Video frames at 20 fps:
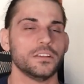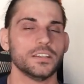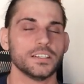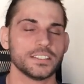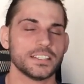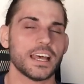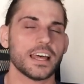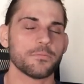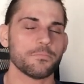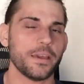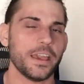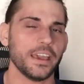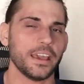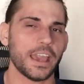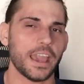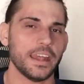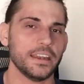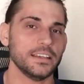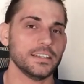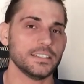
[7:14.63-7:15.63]
Does that
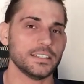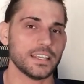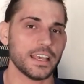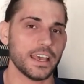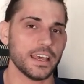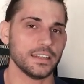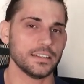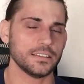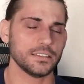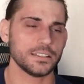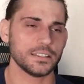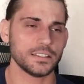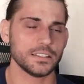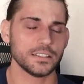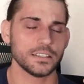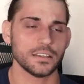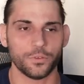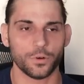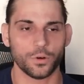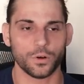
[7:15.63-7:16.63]
make any
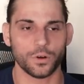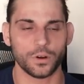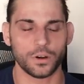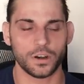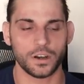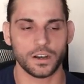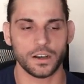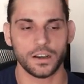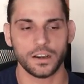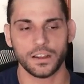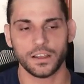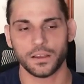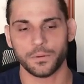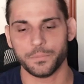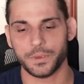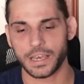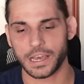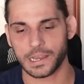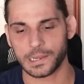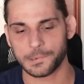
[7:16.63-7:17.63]
sense for
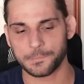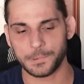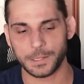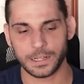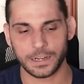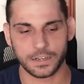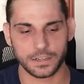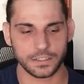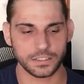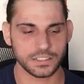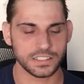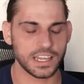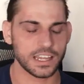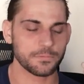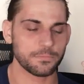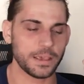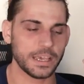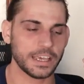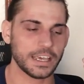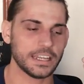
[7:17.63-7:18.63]
Bianca Belair? Does
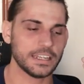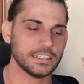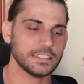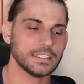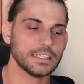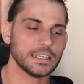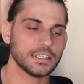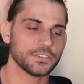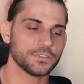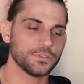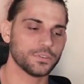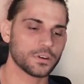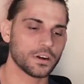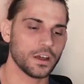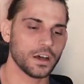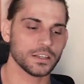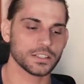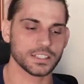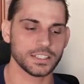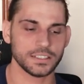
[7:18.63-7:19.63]
that make any sense for
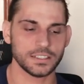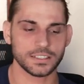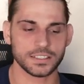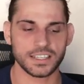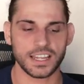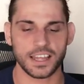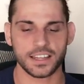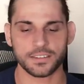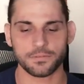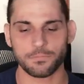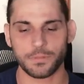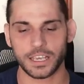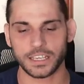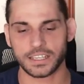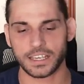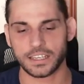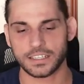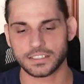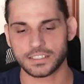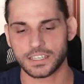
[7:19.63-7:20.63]
Asuka? Does that
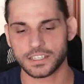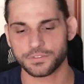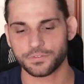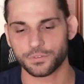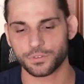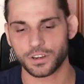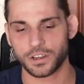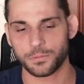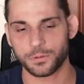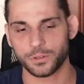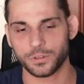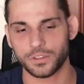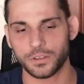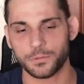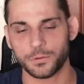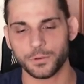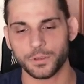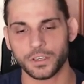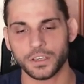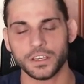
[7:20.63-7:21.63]
make any sense for
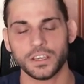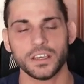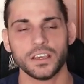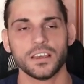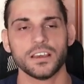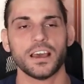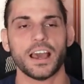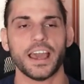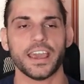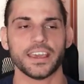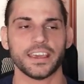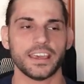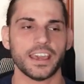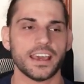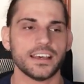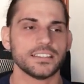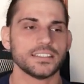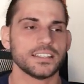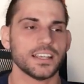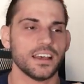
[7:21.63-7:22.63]
WWE? I
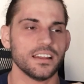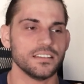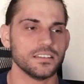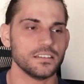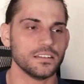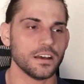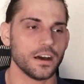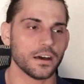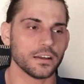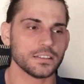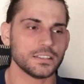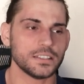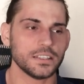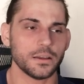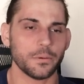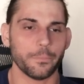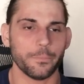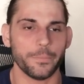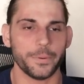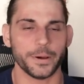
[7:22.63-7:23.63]
guess not,
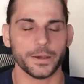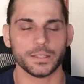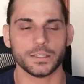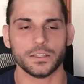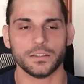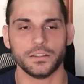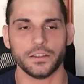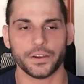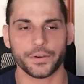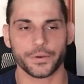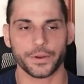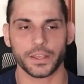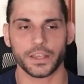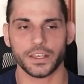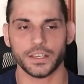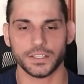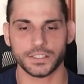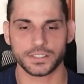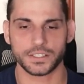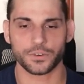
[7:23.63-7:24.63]
but there
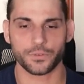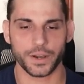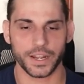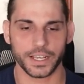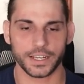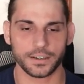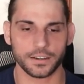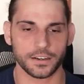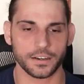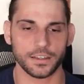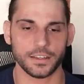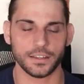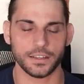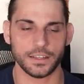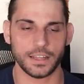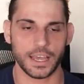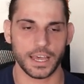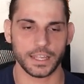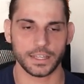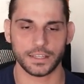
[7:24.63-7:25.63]
is a
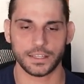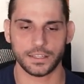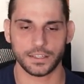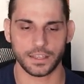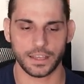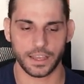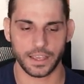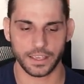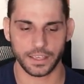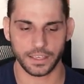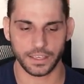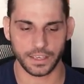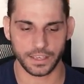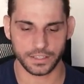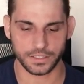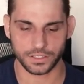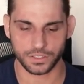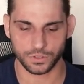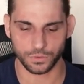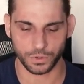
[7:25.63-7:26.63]
record that I
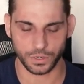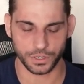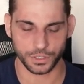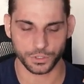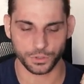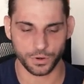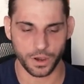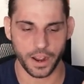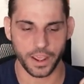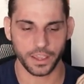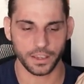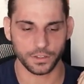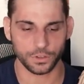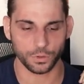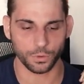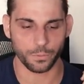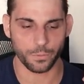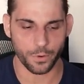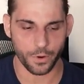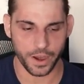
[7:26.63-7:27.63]
guess we're trying
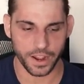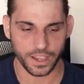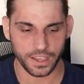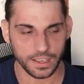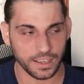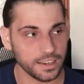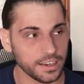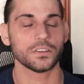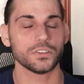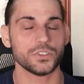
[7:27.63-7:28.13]
to break.